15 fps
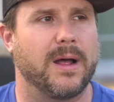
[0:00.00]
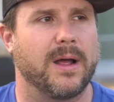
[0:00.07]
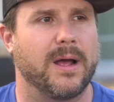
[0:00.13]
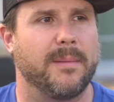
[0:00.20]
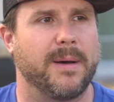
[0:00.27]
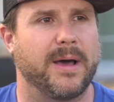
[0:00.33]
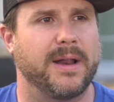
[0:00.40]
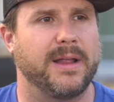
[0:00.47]

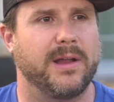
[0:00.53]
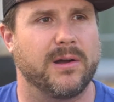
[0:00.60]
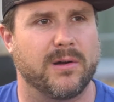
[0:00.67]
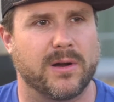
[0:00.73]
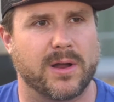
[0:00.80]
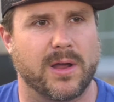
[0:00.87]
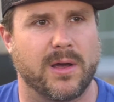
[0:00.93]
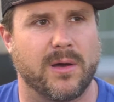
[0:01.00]
about a
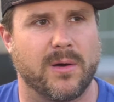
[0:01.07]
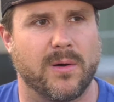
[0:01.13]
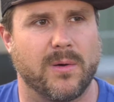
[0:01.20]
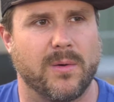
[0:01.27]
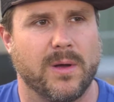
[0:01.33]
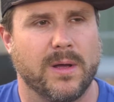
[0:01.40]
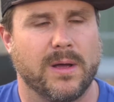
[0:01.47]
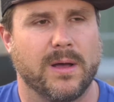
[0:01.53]
year
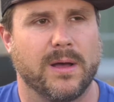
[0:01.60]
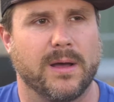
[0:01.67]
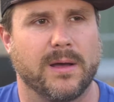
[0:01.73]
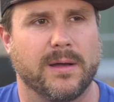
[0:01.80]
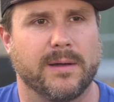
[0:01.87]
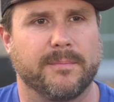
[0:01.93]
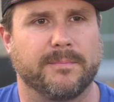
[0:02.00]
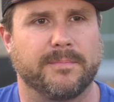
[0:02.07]
ago,
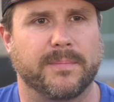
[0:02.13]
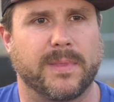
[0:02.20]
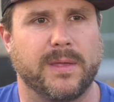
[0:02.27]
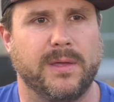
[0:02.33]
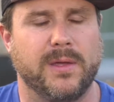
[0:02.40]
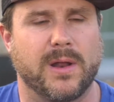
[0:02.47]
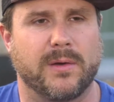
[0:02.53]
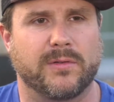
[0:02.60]
I
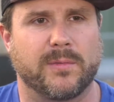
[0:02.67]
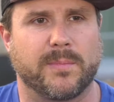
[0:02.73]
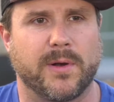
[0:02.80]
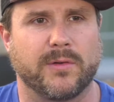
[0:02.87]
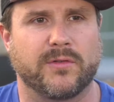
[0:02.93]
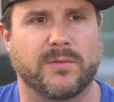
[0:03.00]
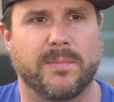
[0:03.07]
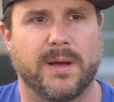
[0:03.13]
was
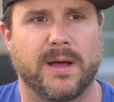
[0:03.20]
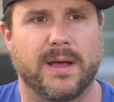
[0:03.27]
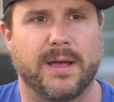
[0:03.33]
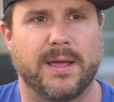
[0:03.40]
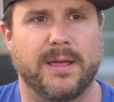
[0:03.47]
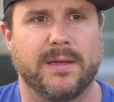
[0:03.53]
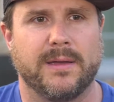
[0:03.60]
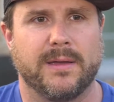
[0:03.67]
approached
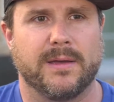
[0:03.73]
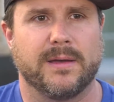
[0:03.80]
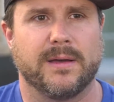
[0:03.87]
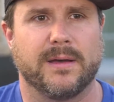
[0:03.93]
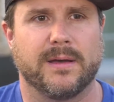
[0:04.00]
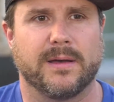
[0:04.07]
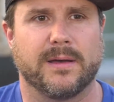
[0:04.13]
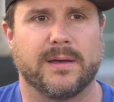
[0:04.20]
by
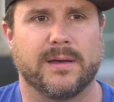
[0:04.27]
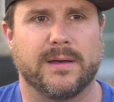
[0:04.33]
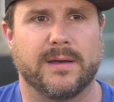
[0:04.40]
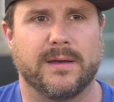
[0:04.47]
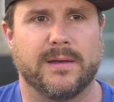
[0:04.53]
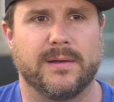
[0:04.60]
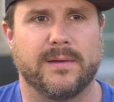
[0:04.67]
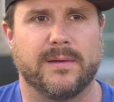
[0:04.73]
a